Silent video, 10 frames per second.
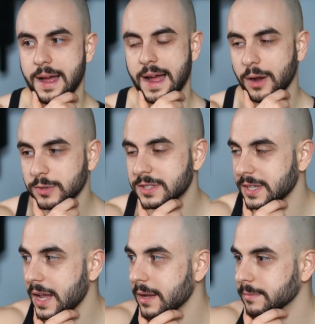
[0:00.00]
I would
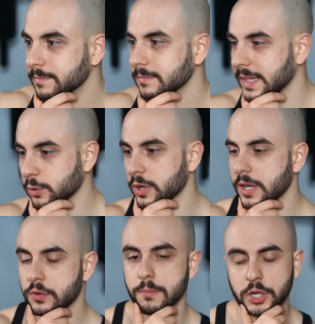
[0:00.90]
say that's going to
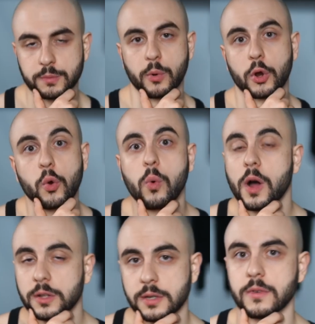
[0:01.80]
give you much more
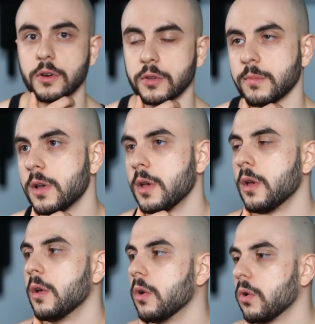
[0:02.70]
quality volume
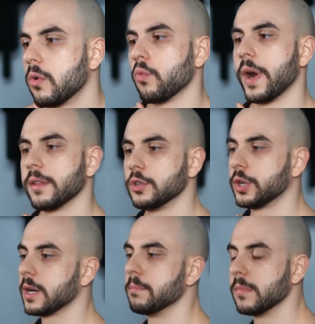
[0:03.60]
rather than
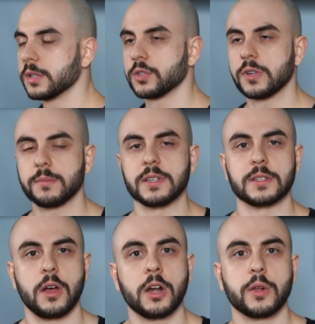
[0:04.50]
trying to muster up
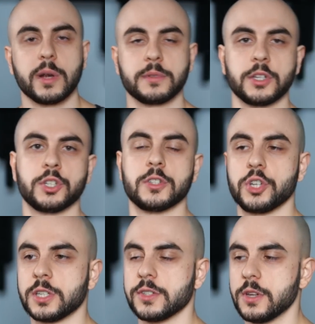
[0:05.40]
these ugly repetitions
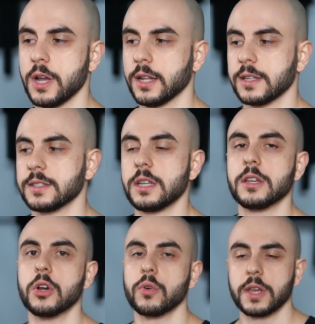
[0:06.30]
just because you got this
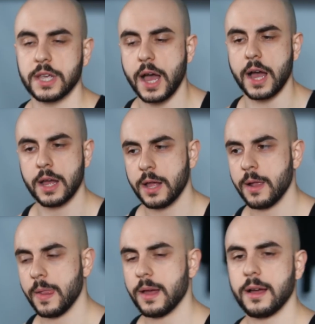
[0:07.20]
ego that, yeah,
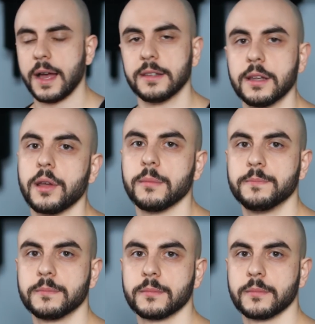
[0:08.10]
I did it.
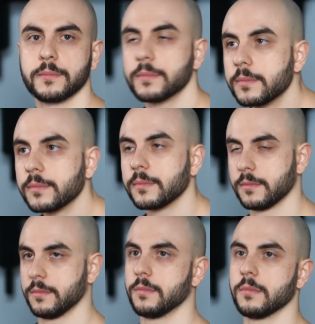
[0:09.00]

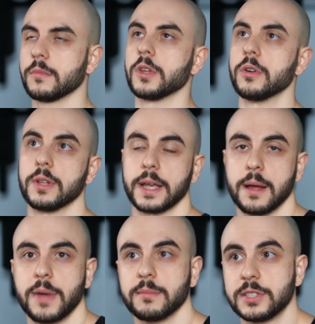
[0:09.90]
You know, like
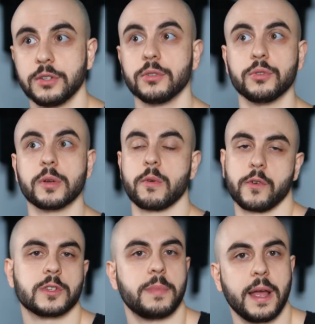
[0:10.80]
I'm, I'm still doing
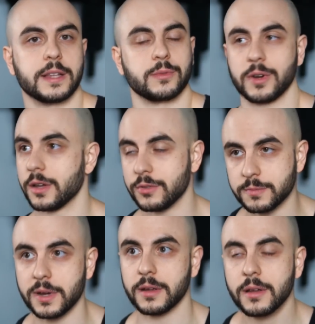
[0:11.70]
reverse bands when I
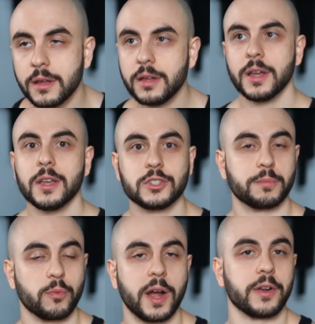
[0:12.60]
use my
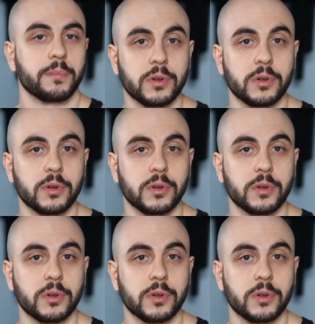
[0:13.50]
super wide grip